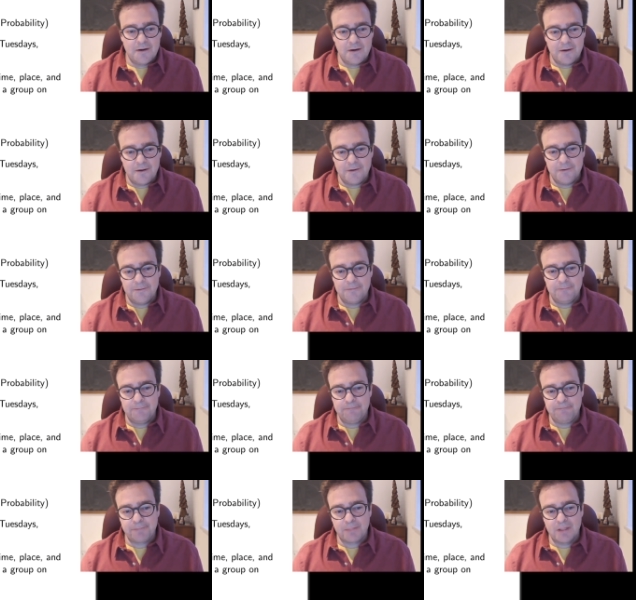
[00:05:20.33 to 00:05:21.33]

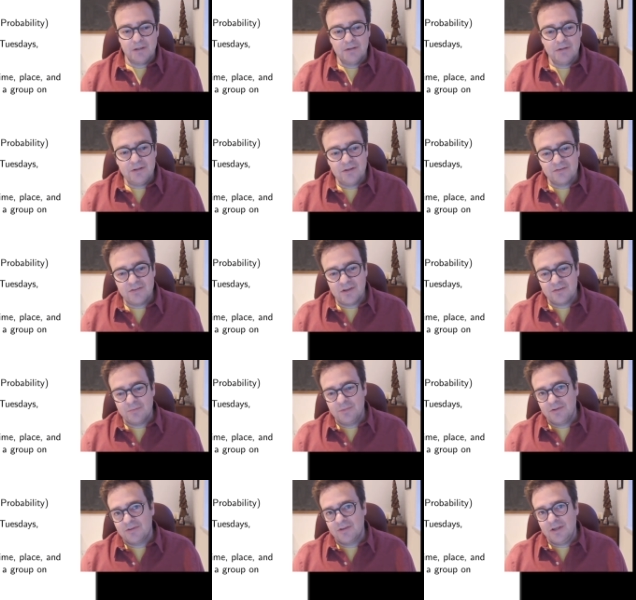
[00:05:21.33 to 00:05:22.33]
Um, the
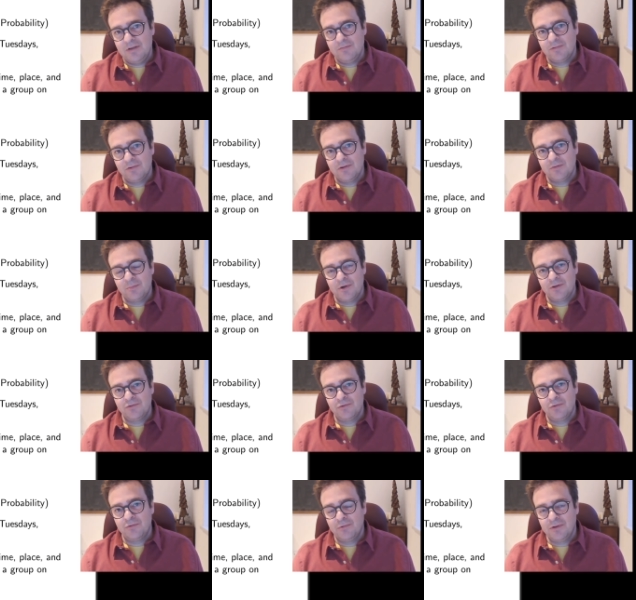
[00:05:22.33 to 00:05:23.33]
assessment scheme for this
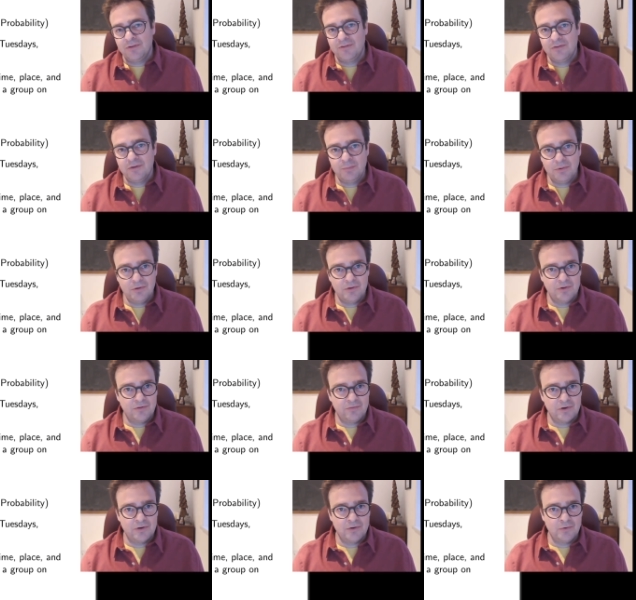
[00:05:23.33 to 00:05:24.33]
module is really simple. It's
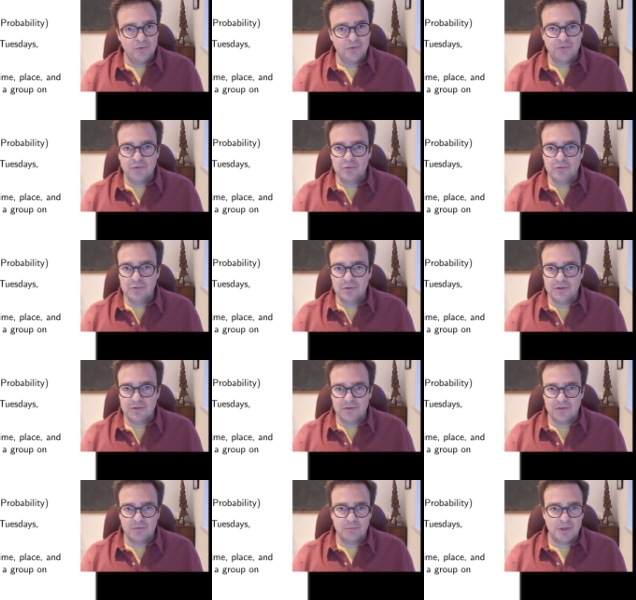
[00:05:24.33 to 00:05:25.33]
very old school.
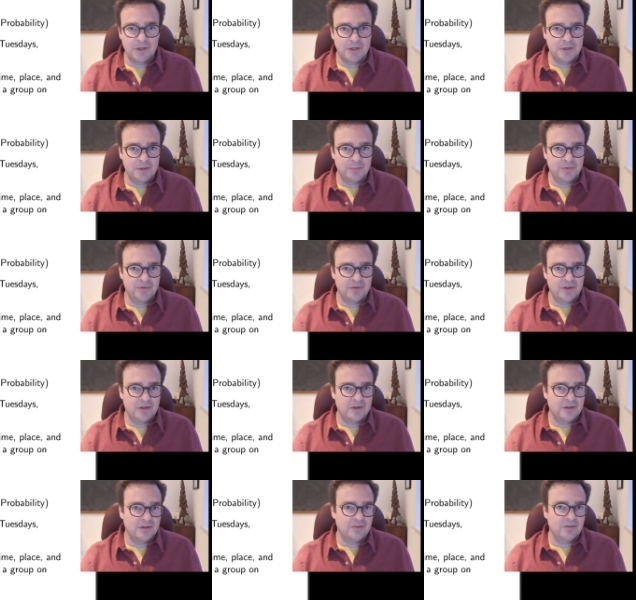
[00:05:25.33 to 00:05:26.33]
It's just
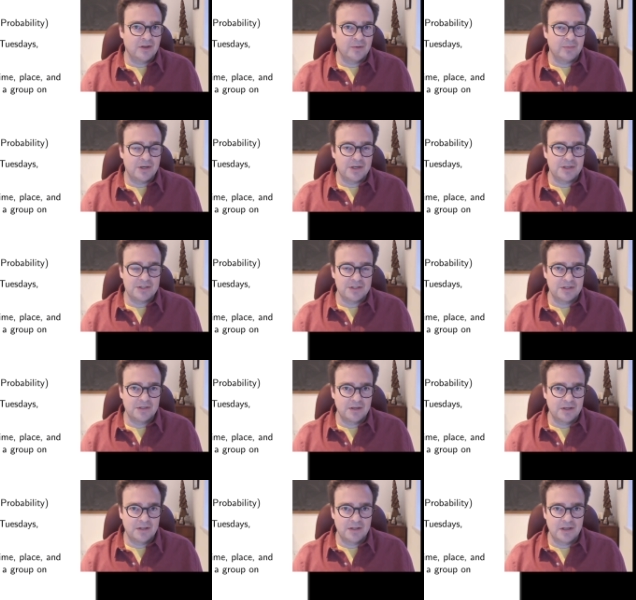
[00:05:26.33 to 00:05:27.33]
100%
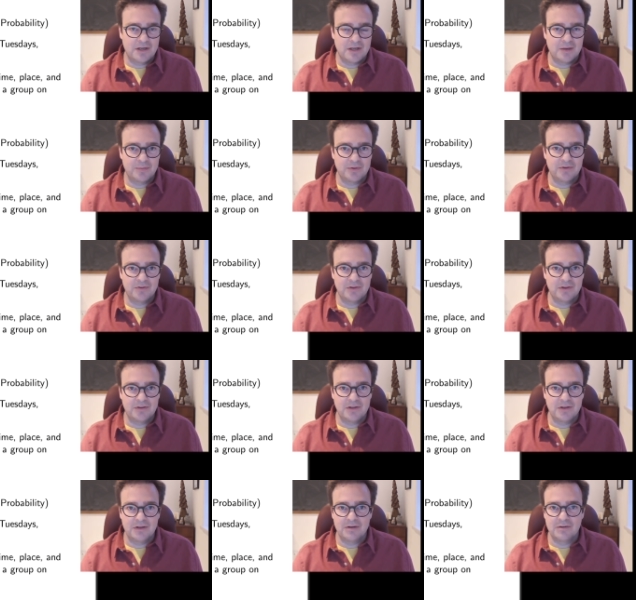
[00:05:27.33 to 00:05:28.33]
examination, and that happens
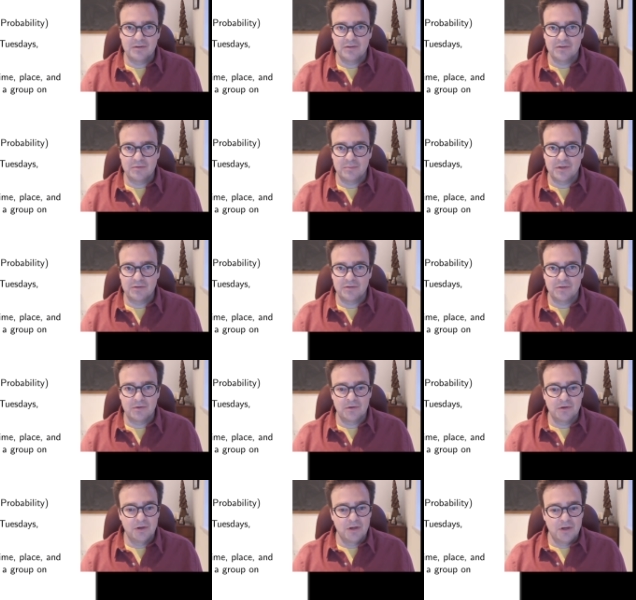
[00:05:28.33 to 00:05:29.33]
at the end of the
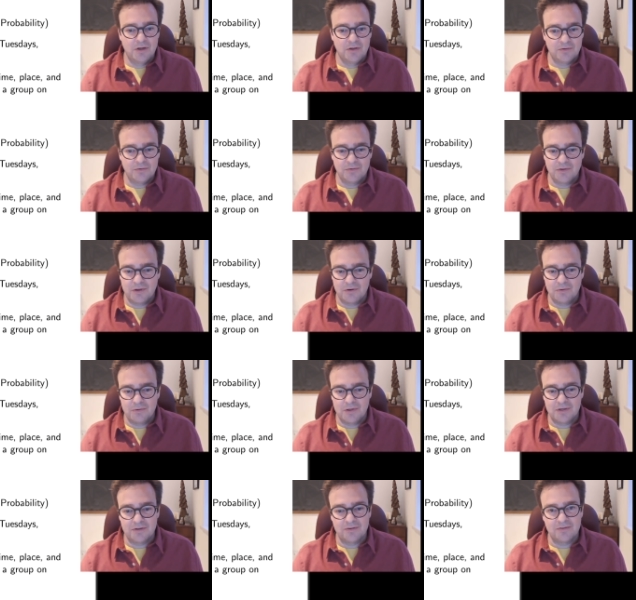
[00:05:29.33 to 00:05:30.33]
semester. So there's not a
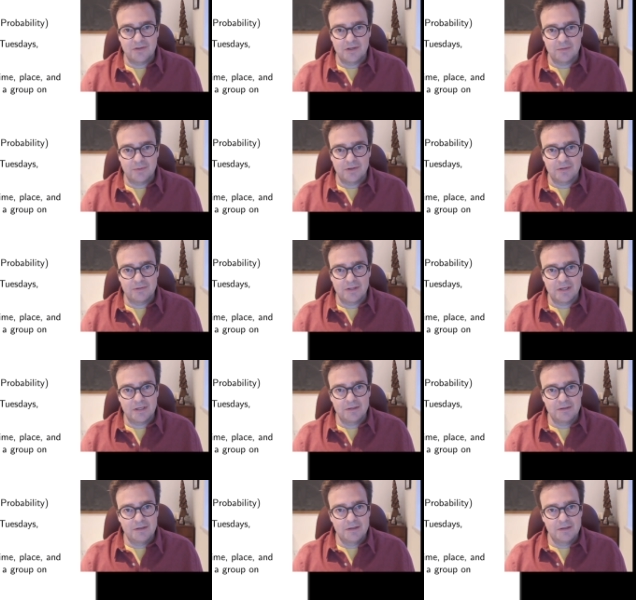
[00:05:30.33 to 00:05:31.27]
whole lot to say about that.